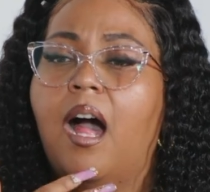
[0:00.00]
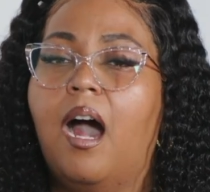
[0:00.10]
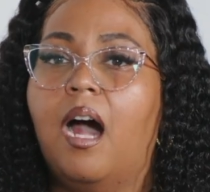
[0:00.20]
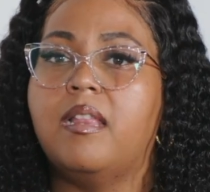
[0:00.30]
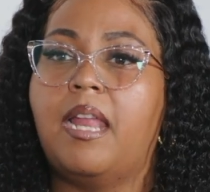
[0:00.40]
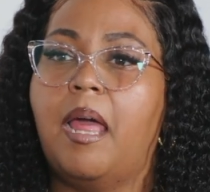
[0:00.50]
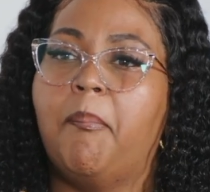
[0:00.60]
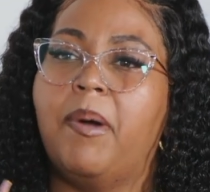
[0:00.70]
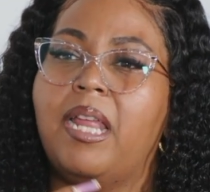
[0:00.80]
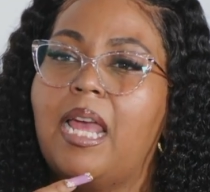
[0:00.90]
all of
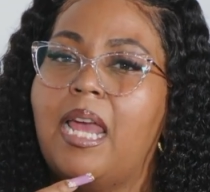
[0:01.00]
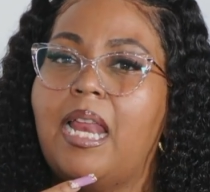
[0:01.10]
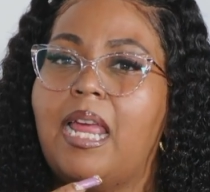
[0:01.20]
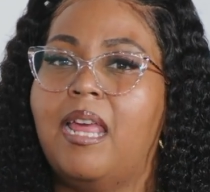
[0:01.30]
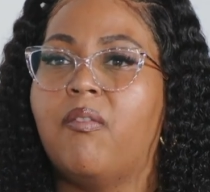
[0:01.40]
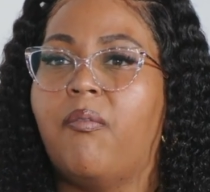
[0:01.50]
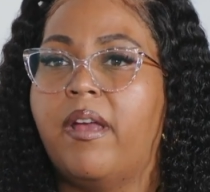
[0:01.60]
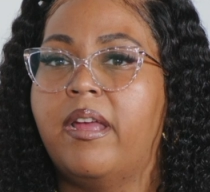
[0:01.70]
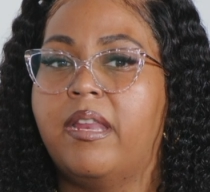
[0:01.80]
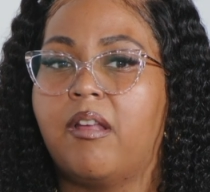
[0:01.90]
that. But it is
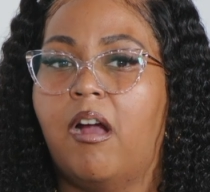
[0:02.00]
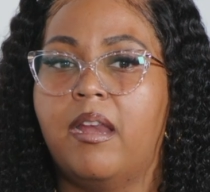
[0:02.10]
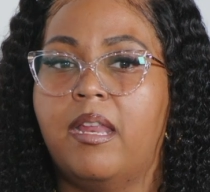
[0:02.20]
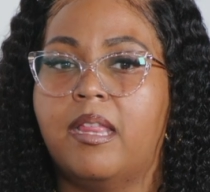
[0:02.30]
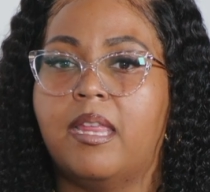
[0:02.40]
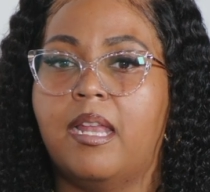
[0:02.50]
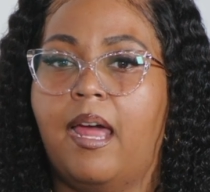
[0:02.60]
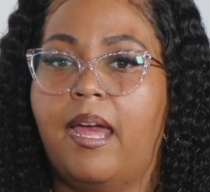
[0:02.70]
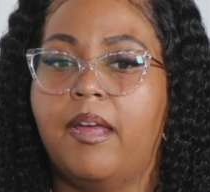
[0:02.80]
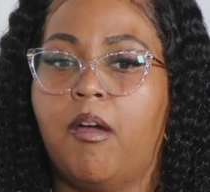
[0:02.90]
very disheartening to
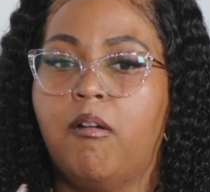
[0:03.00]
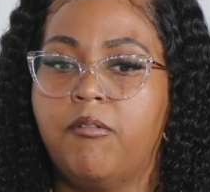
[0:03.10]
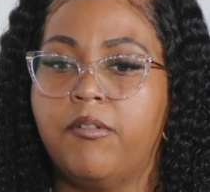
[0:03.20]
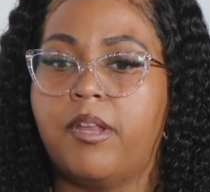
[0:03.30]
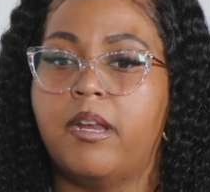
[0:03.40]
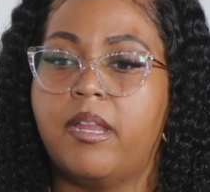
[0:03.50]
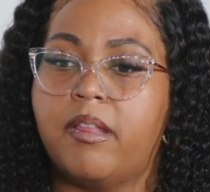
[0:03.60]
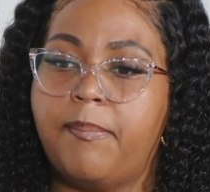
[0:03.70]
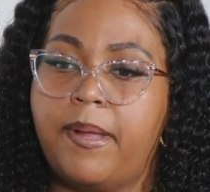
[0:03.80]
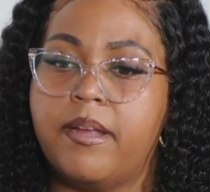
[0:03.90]
like go through certain
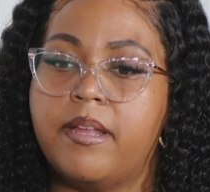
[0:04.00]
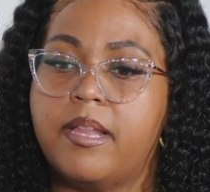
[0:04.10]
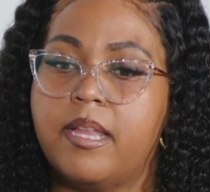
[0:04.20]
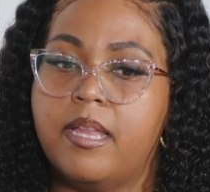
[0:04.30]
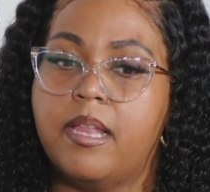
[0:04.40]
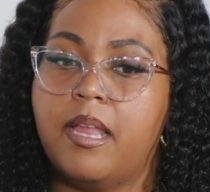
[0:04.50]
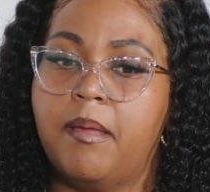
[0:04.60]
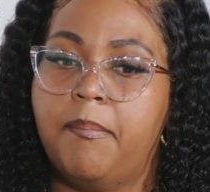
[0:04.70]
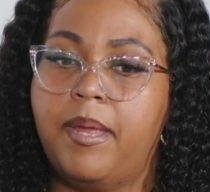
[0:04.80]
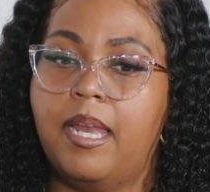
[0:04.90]
experiences
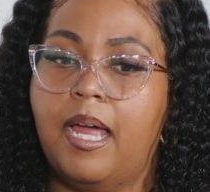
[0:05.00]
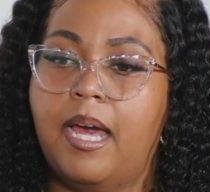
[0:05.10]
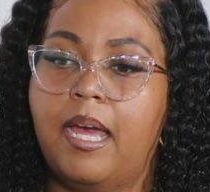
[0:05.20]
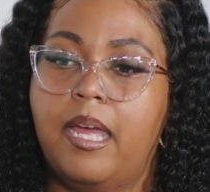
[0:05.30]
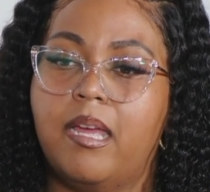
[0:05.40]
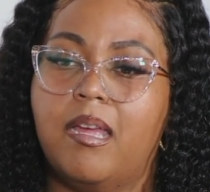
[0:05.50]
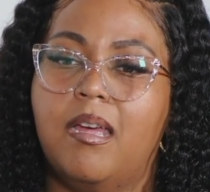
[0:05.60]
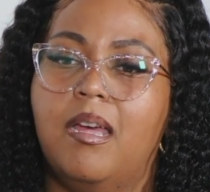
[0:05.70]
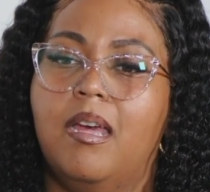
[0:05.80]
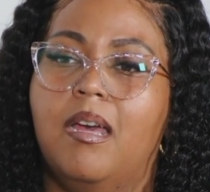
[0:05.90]
and be like,
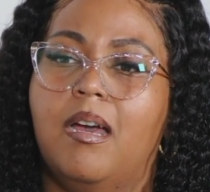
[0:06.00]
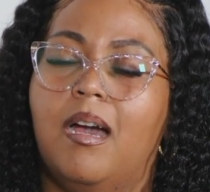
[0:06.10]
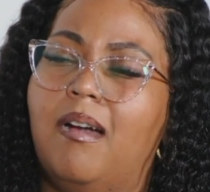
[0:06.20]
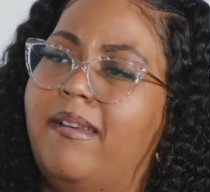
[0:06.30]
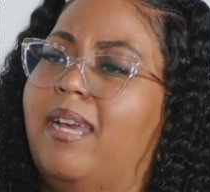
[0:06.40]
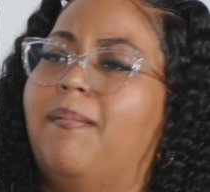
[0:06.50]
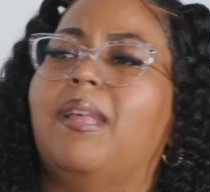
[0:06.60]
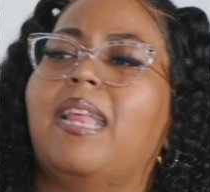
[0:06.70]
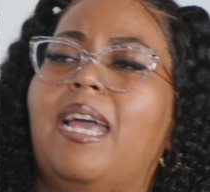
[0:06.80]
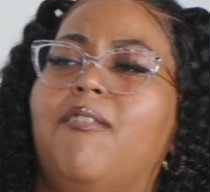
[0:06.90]
oh damn,
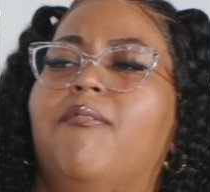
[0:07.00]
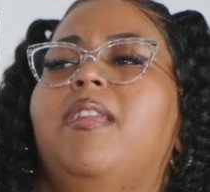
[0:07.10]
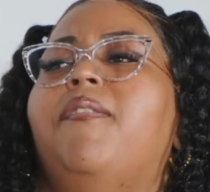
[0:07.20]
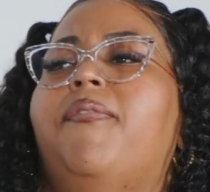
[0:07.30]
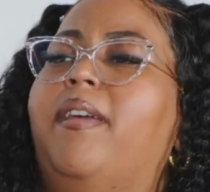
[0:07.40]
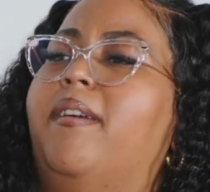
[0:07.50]
that's how you really feel,